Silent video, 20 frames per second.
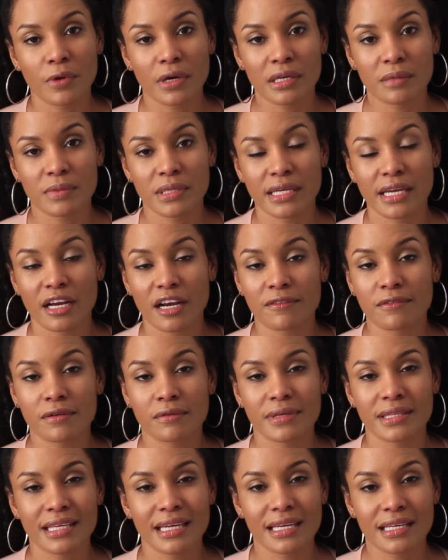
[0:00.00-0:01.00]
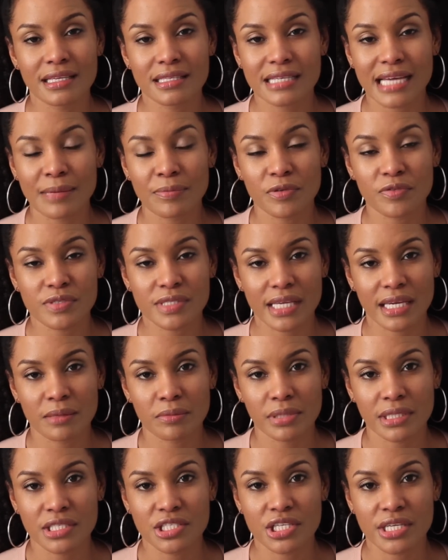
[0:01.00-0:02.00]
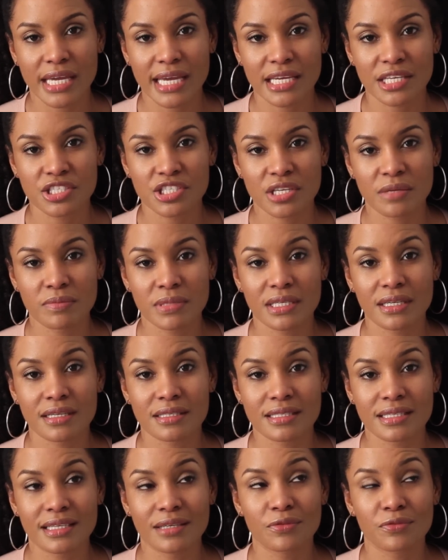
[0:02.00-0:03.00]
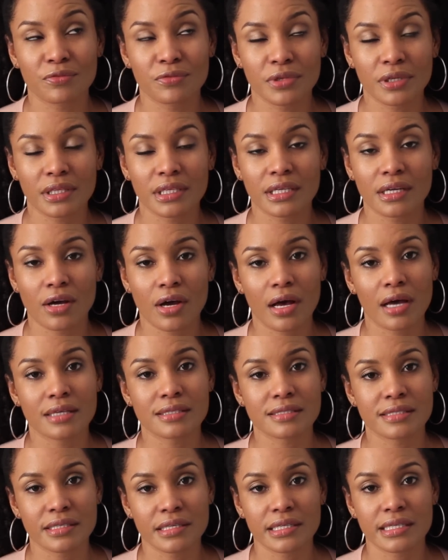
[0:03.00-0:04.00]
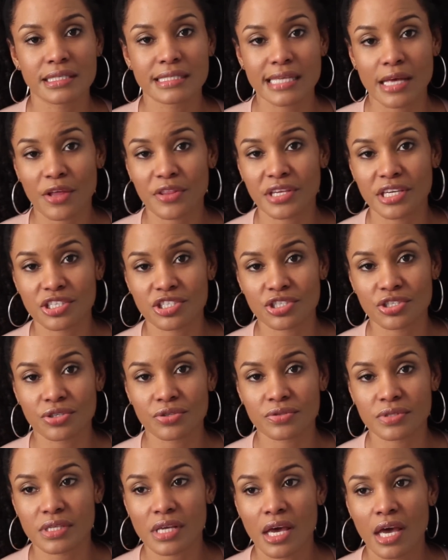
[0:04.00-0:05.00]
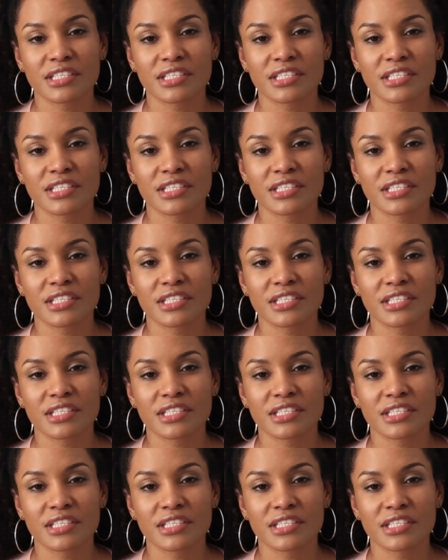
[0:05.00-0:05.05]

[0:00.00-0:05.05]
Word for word: want to be careful with any type of skin bleaching agent because it can really cause serious health issues.